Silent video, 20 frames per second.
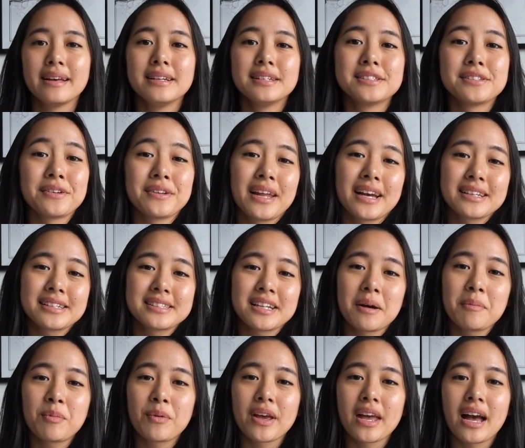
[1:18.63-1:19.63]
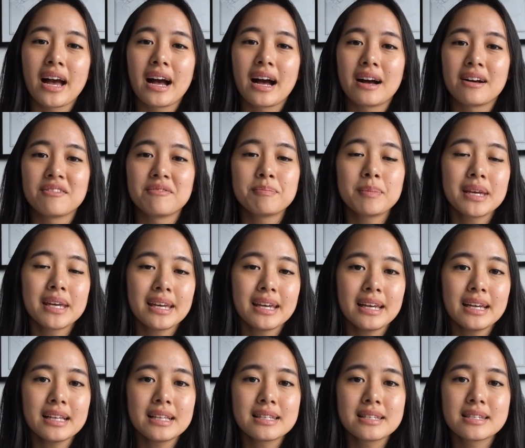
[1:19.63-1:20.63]
So next up we have
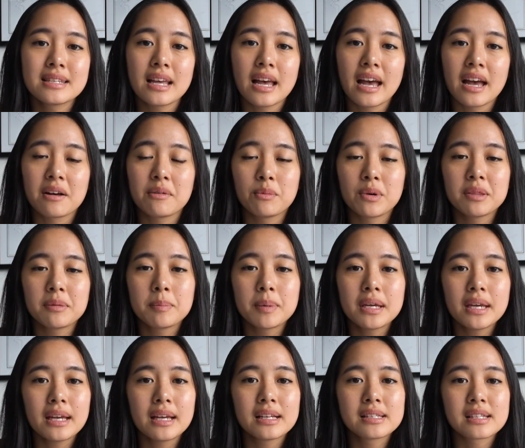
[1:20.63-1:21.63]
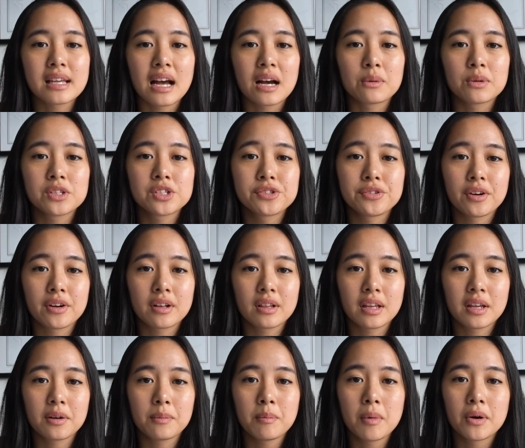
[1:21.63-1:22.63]
P E D S, and with P E D S I was
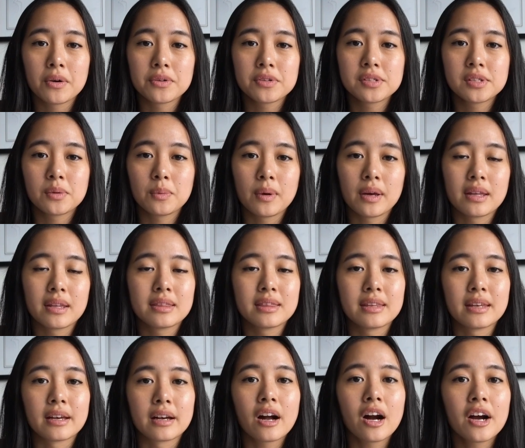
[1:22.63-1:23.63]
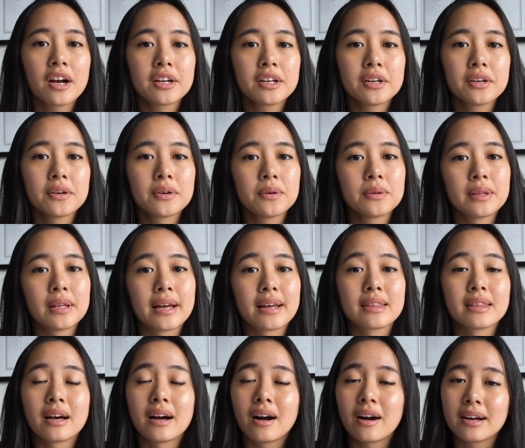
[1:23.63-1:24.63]
struggling most with the cardio, like
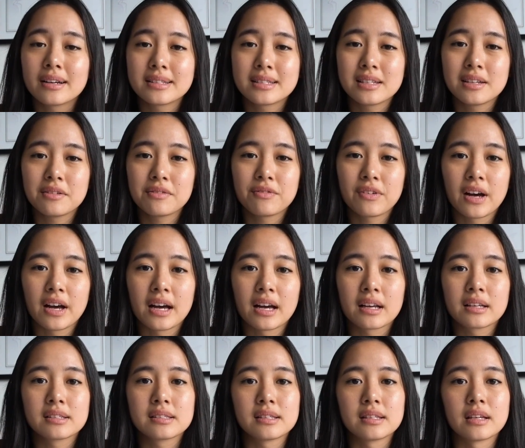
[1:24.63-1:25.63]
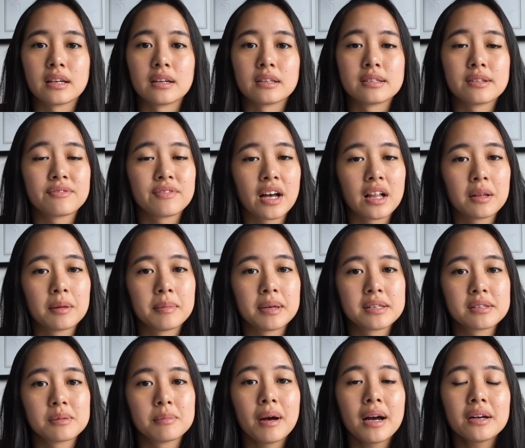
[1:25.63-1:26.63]
the heart defects, the
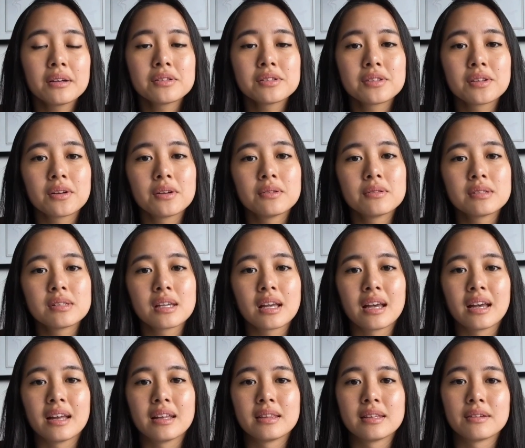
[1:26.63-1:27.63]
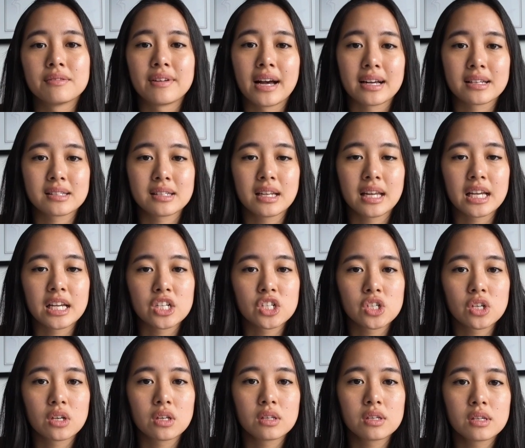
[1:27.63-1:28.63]
developmental milestones, and the
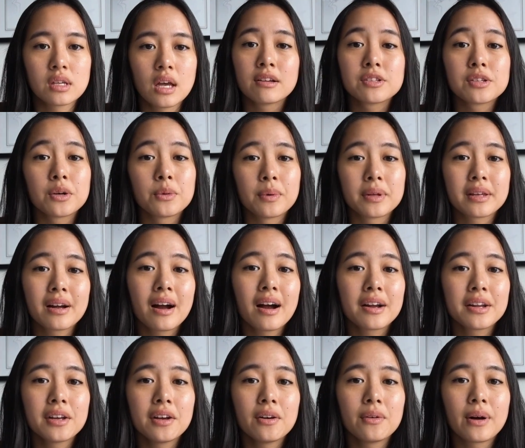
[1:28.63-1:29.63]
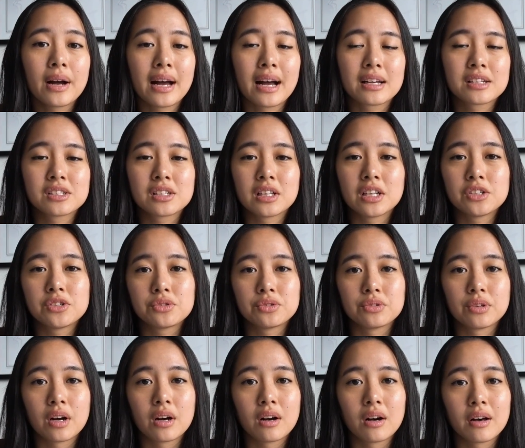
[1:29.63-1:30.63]
vaccinations. So with cardio I actually
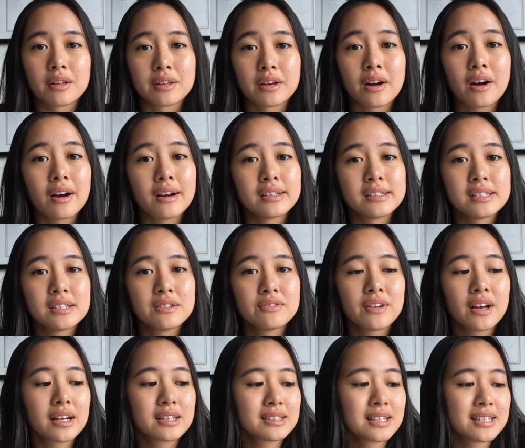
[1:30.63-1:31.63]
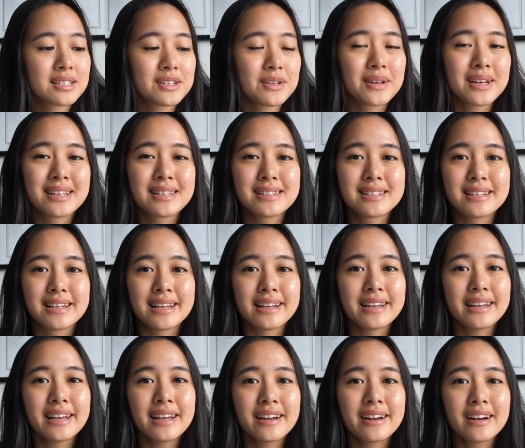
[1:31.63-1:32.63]
drew out all the heart defects as you can see
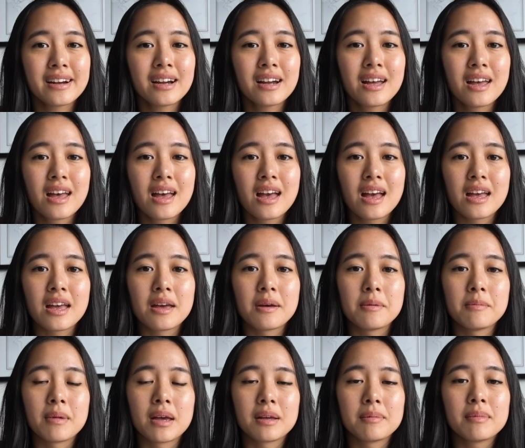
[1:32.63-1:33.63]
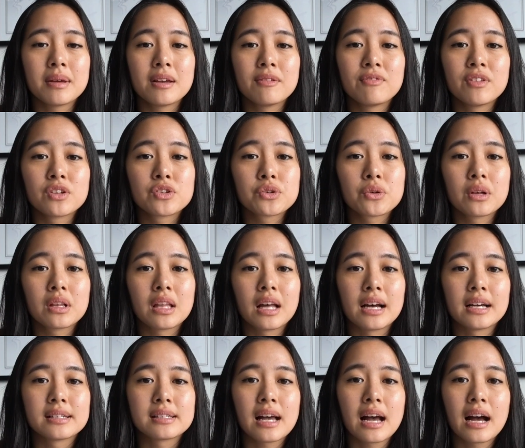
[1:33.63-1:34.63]
here. It made me
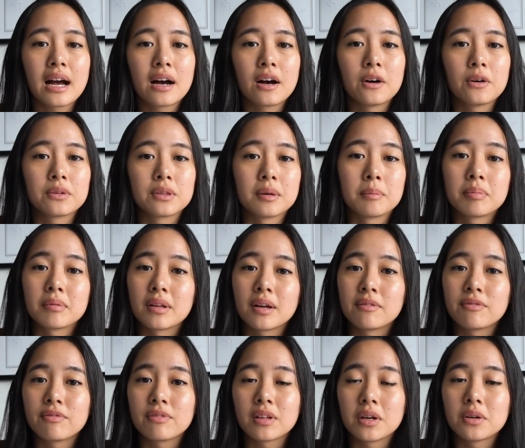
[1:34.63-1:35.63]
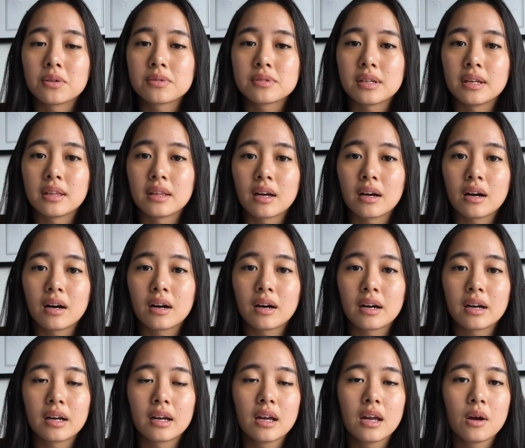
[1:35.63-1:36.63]
visualize how the blood flows in the
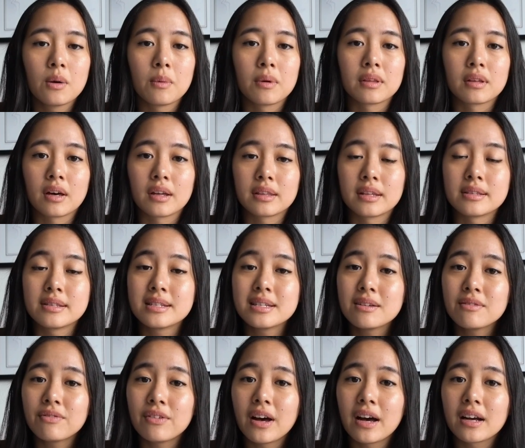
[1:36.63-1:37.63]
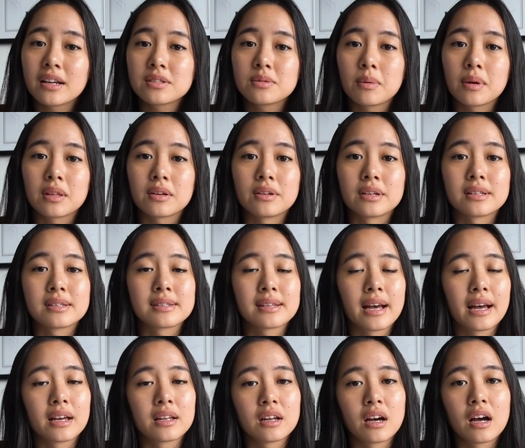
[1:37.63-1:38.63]
heart with all the defects, whether it's
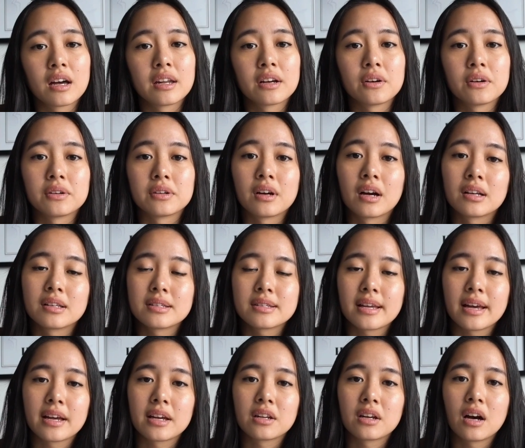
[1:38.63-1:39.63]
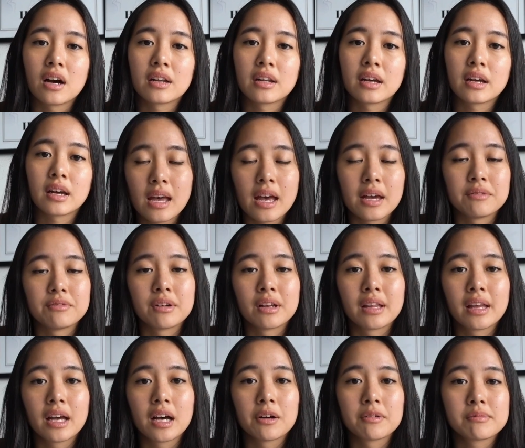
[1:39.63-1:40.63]
cyanotic or non-cyanotic, and
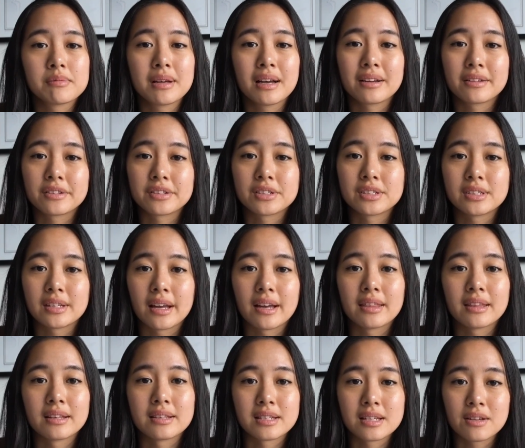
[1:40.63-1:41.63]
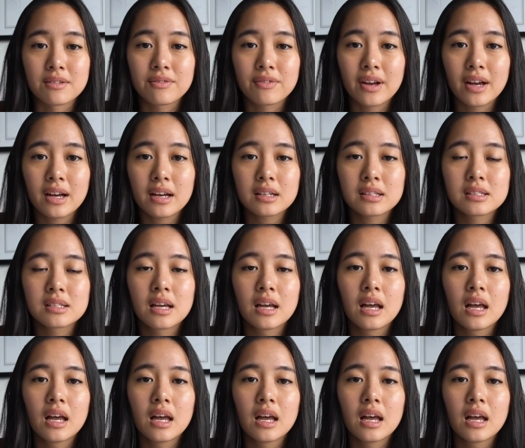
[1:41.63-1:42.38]
really helped me understand the defect.